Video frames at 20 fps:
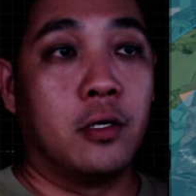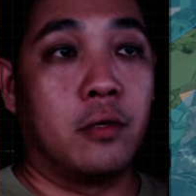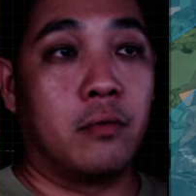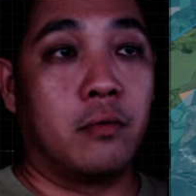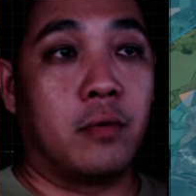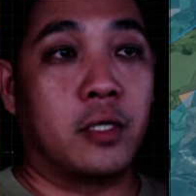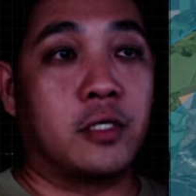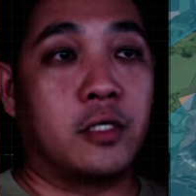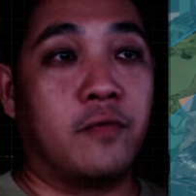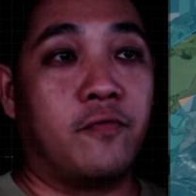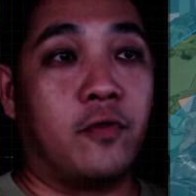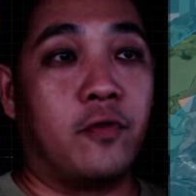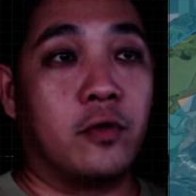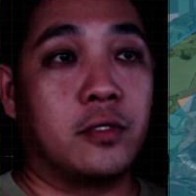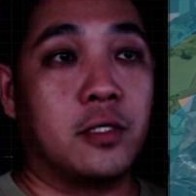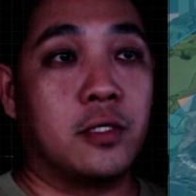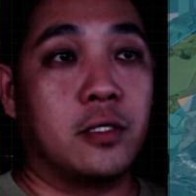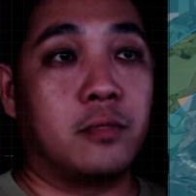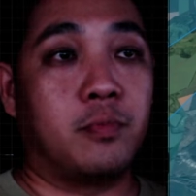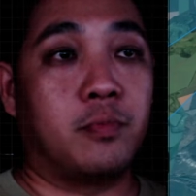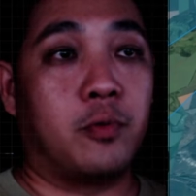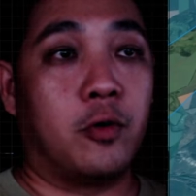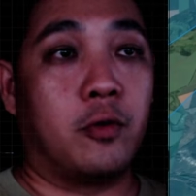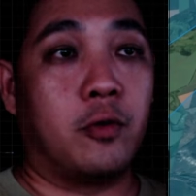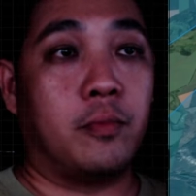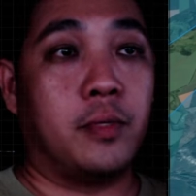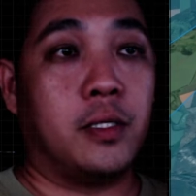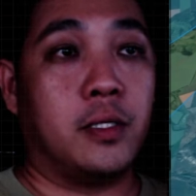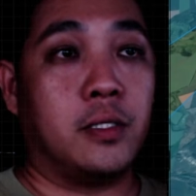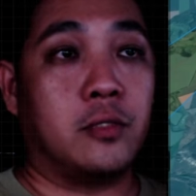Russian forces
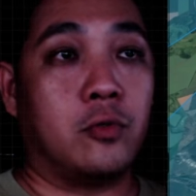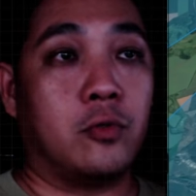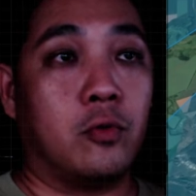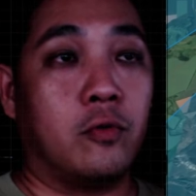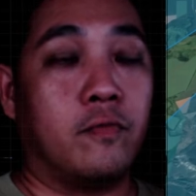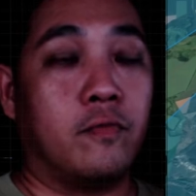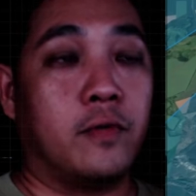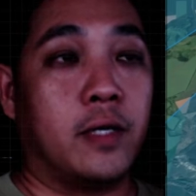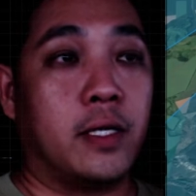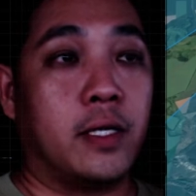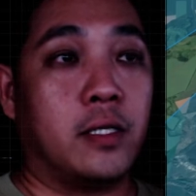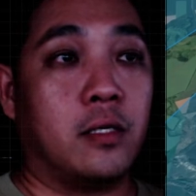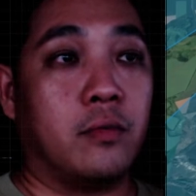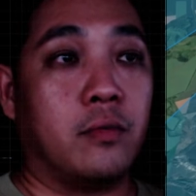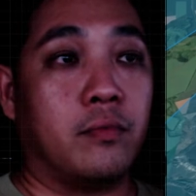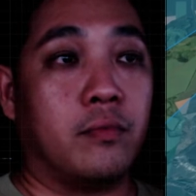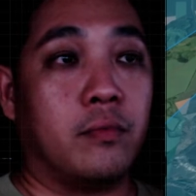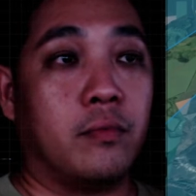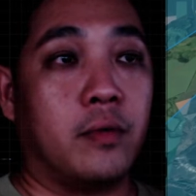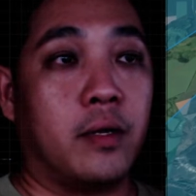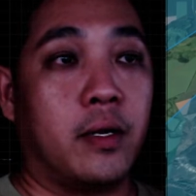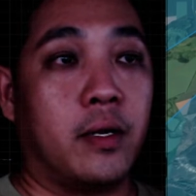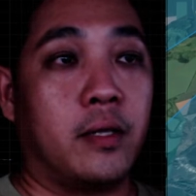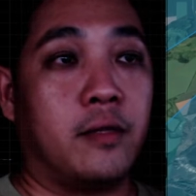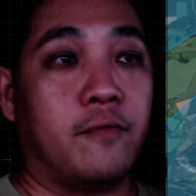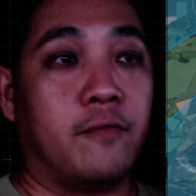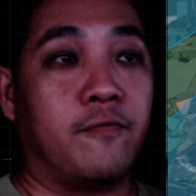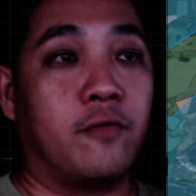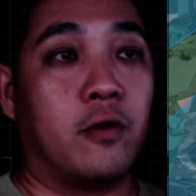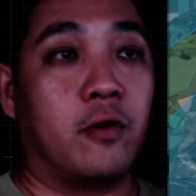probably is over at
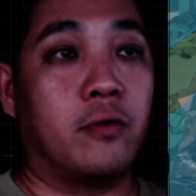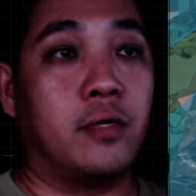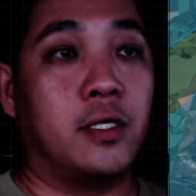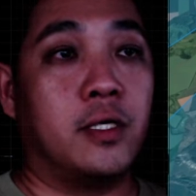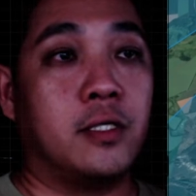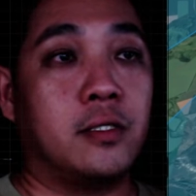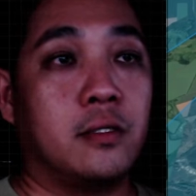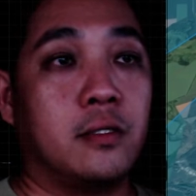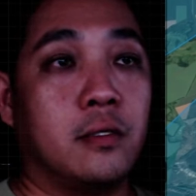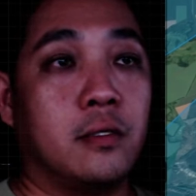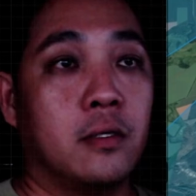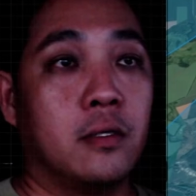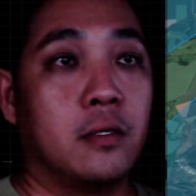the forest.